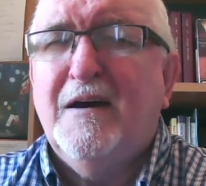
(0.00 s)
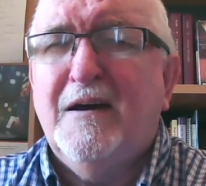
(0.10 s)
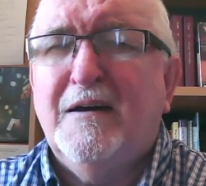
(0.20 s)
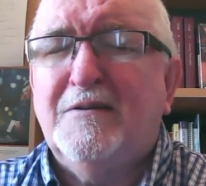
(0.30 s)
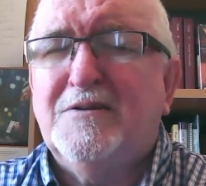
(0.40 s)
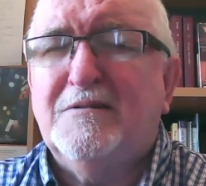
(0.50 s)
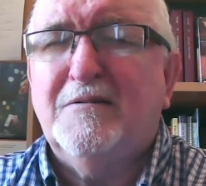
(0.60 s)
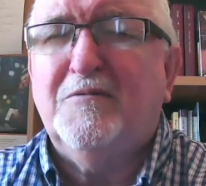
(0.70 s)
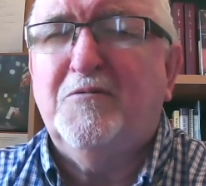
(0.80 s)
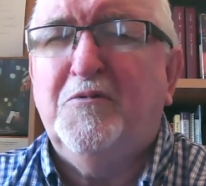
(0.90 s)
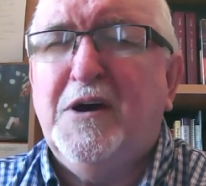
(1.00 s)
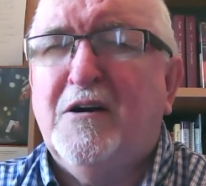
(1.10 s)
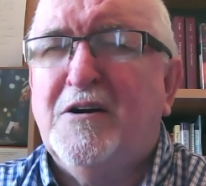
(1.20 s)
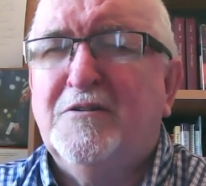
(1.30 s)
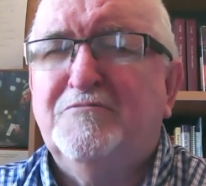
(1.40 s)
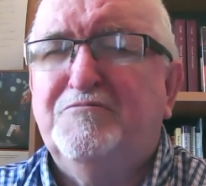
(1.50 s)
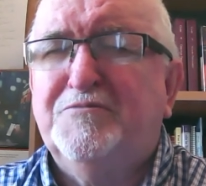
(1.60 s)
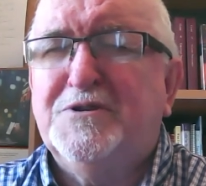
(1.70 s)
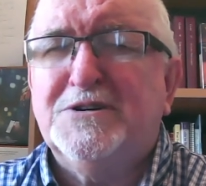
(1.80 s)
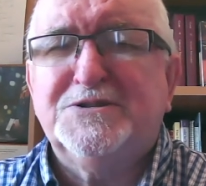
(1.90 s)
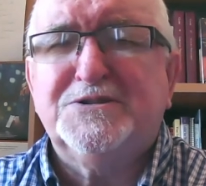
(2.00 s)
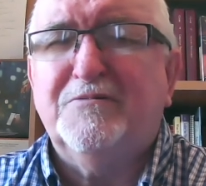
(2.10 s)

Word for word: And we are just